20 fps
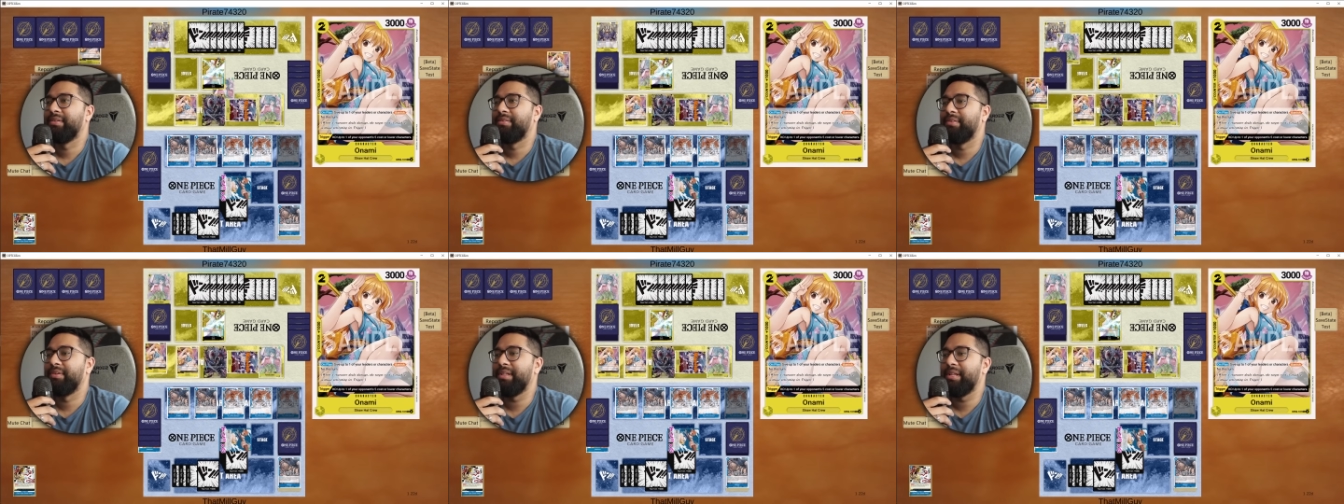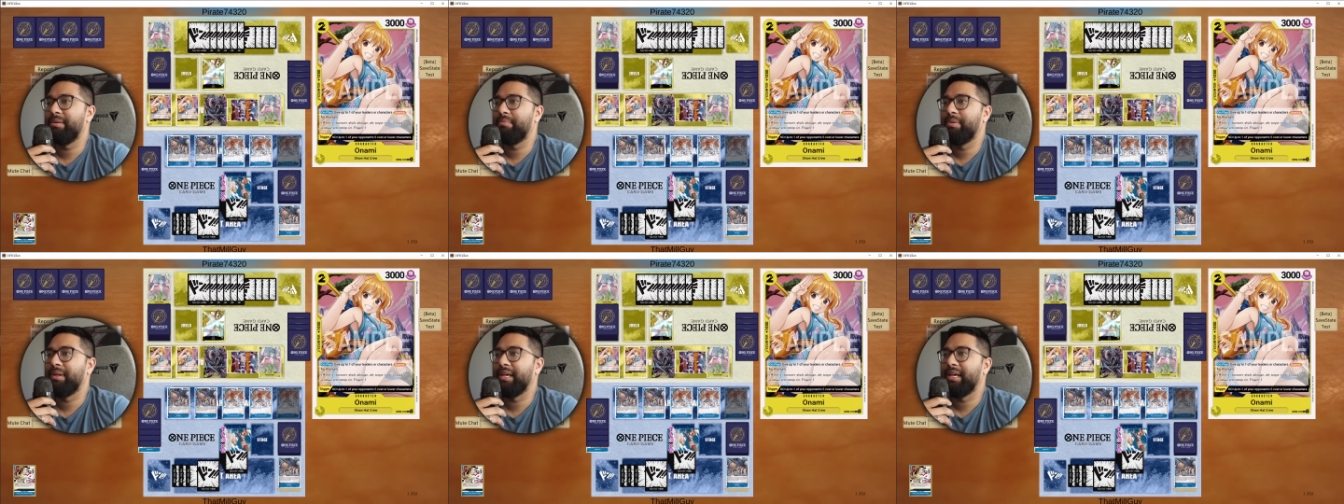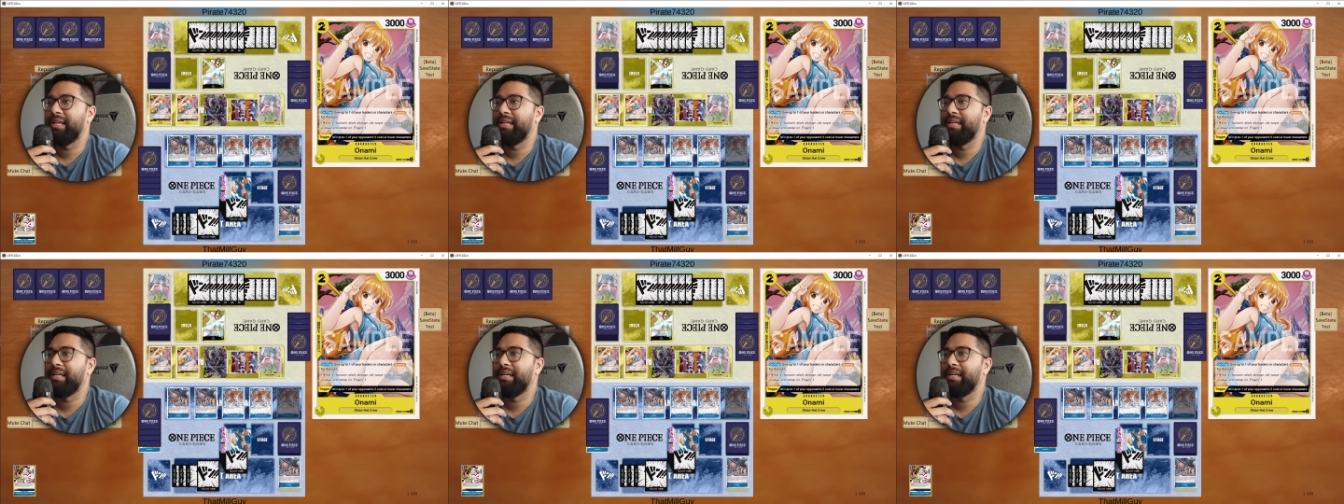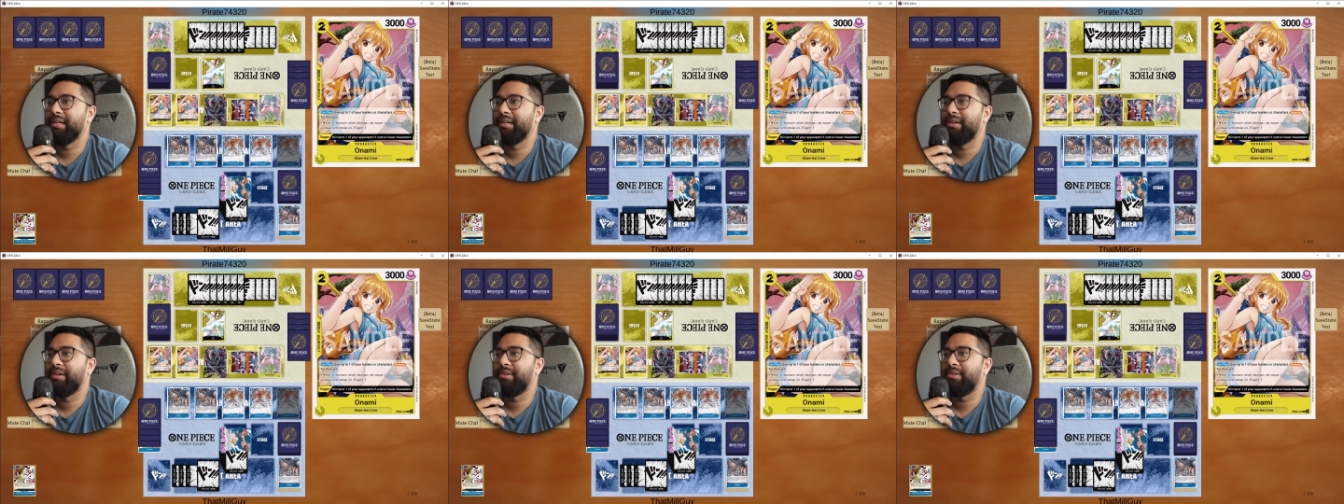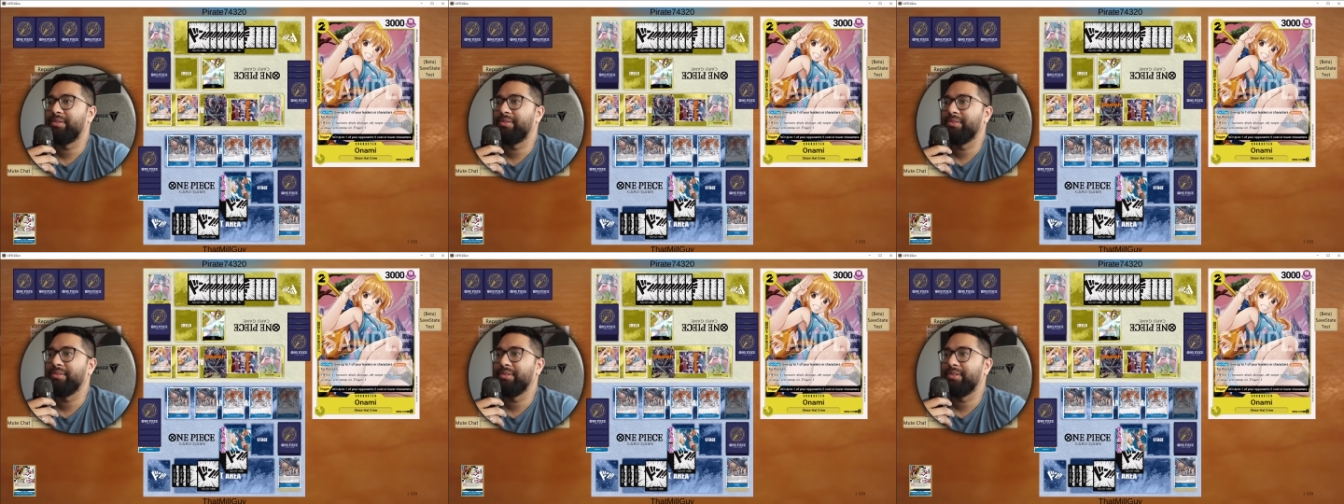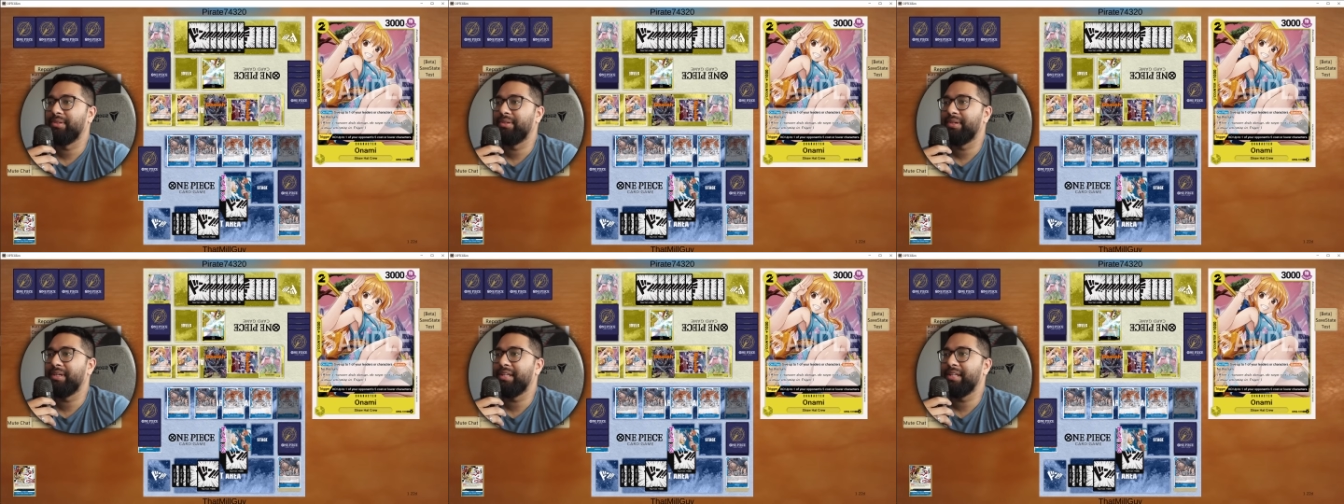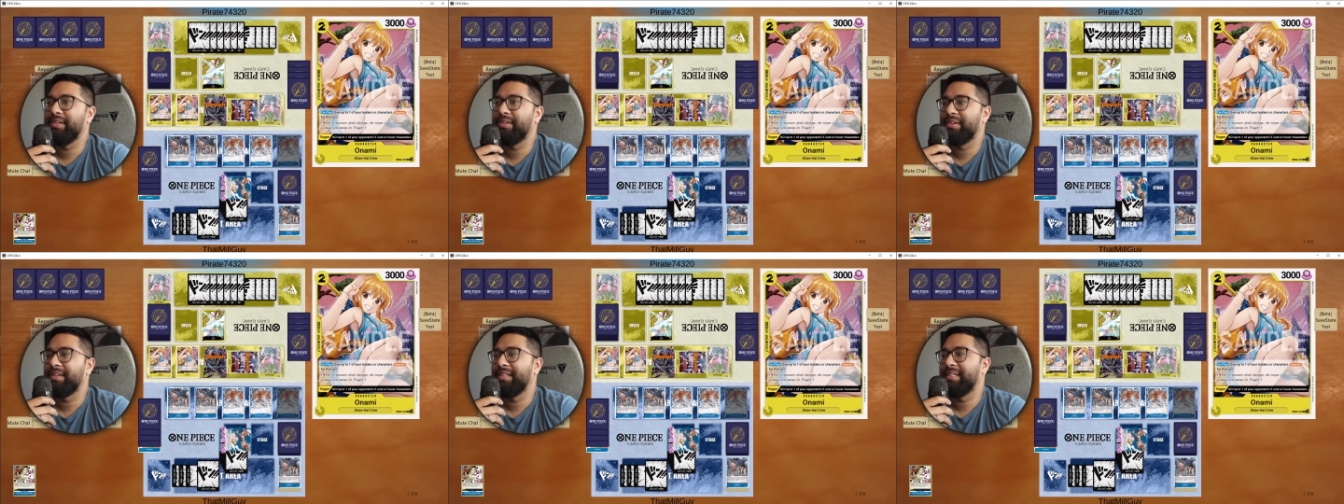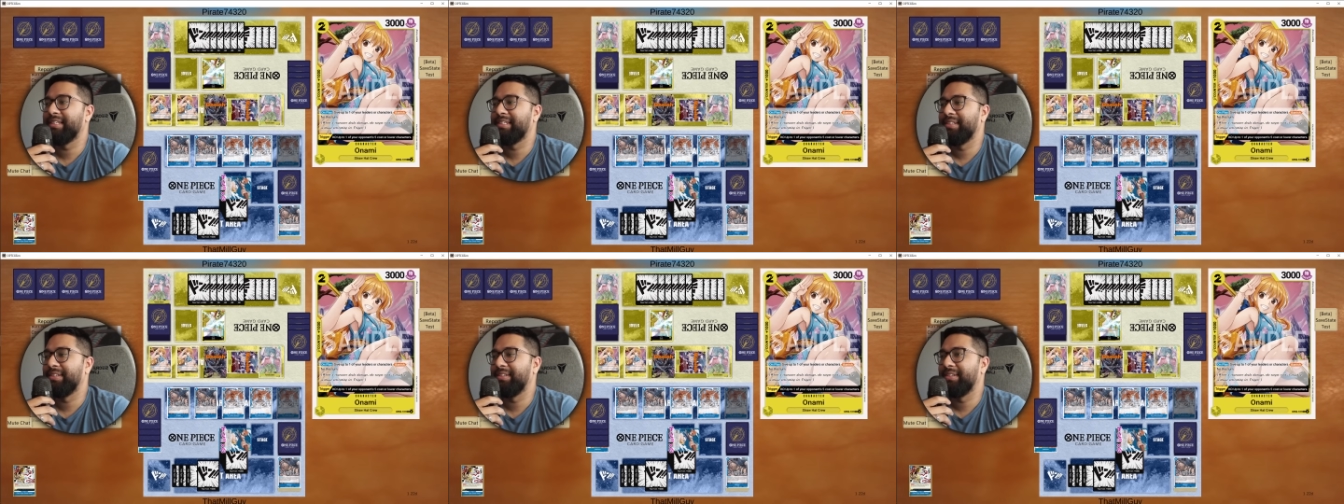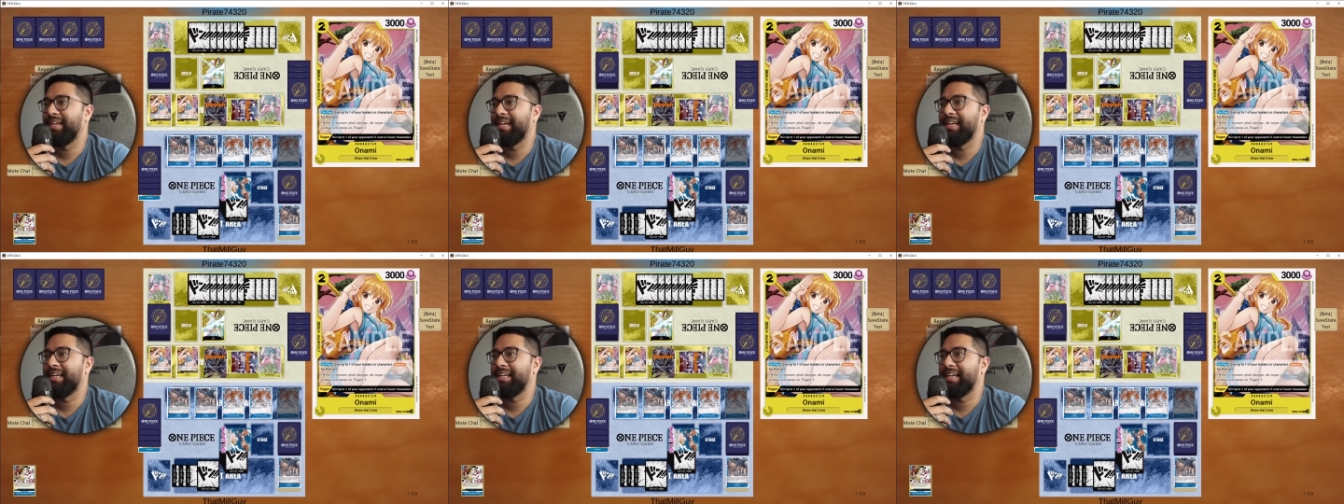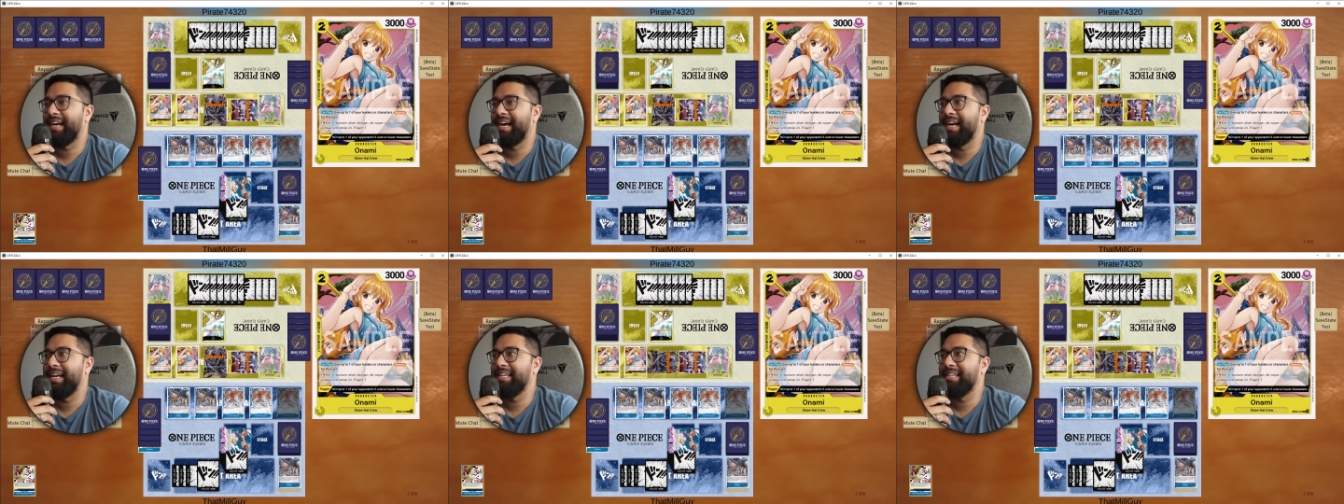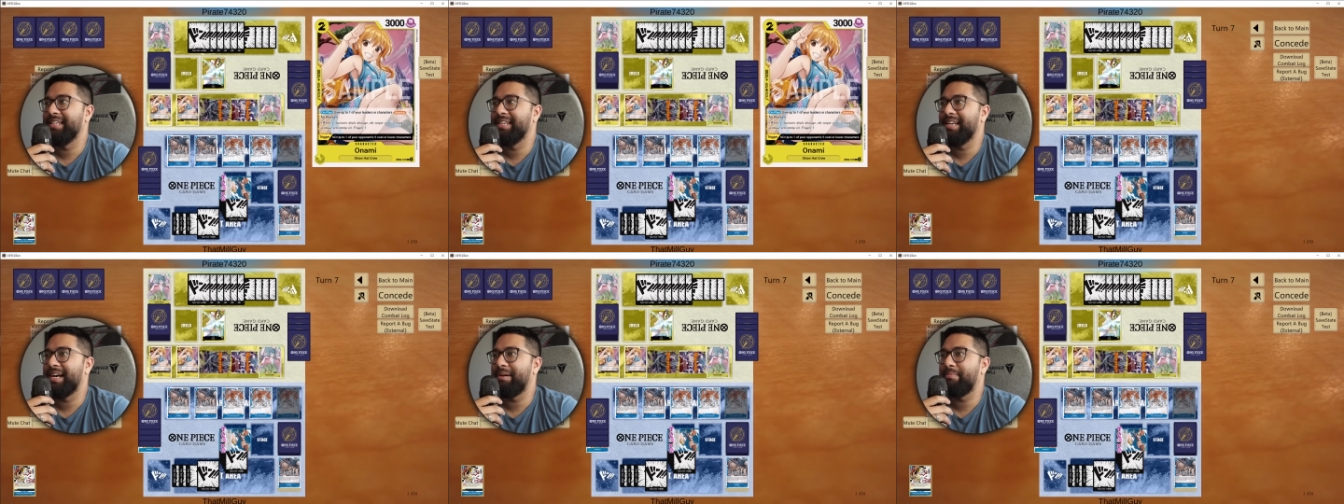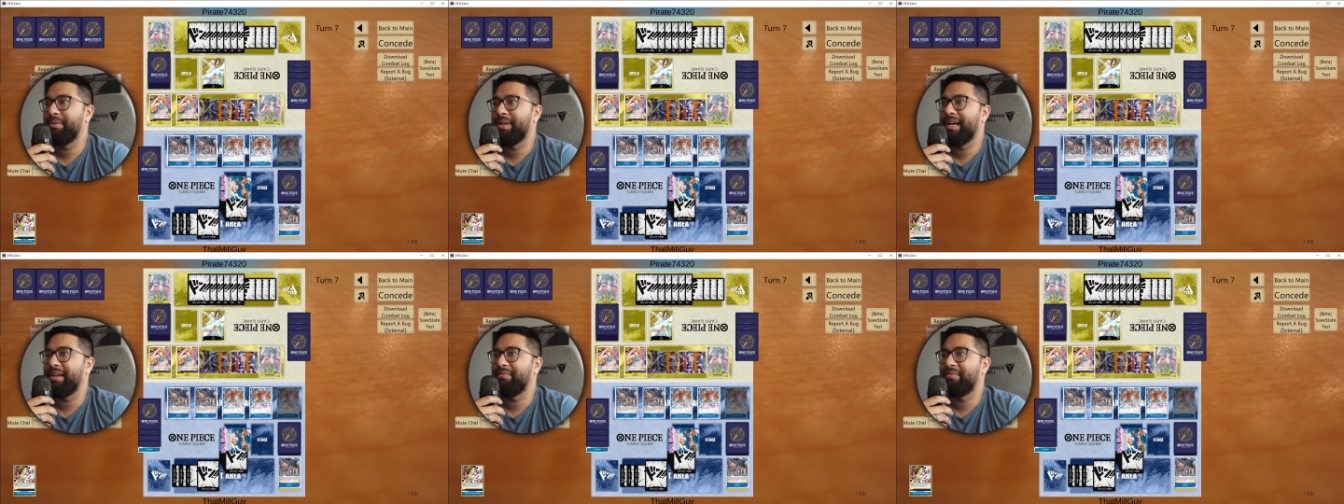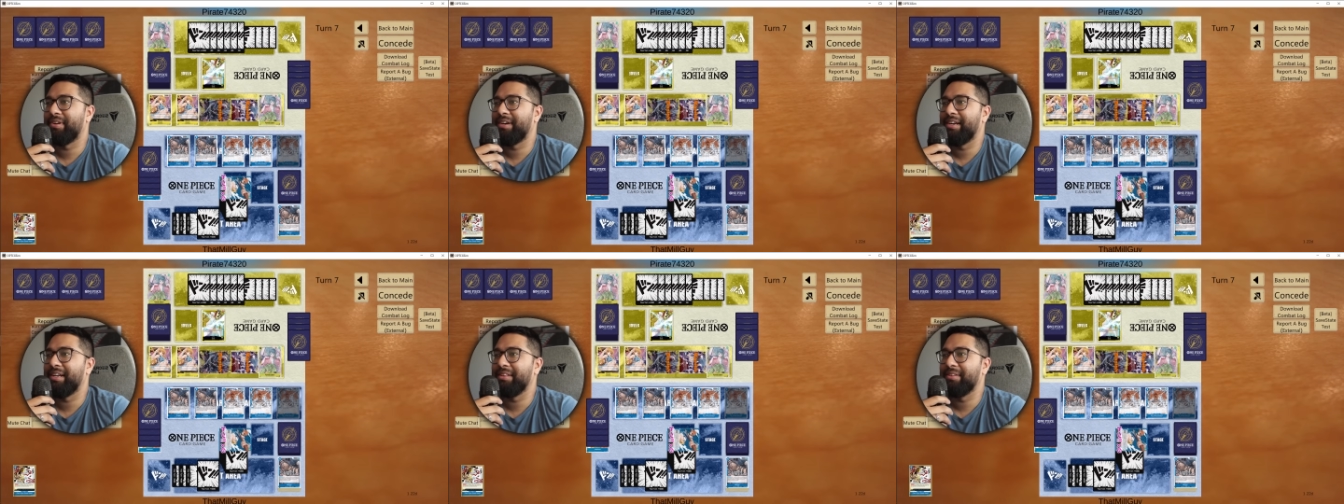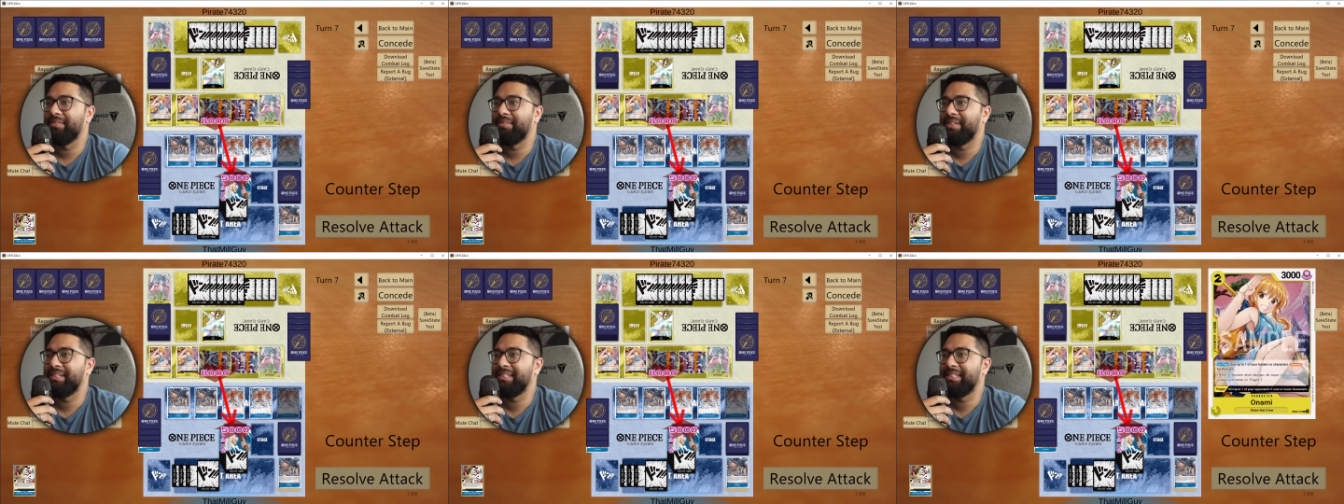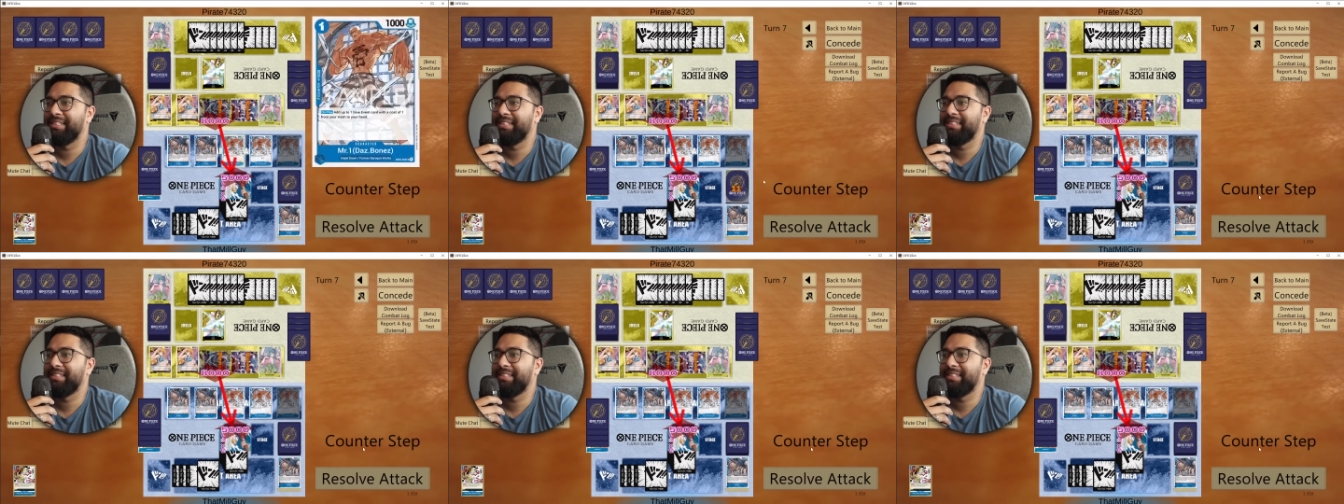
What are they playing here? Oh, lordy lord. Okay, I did not plan for another one.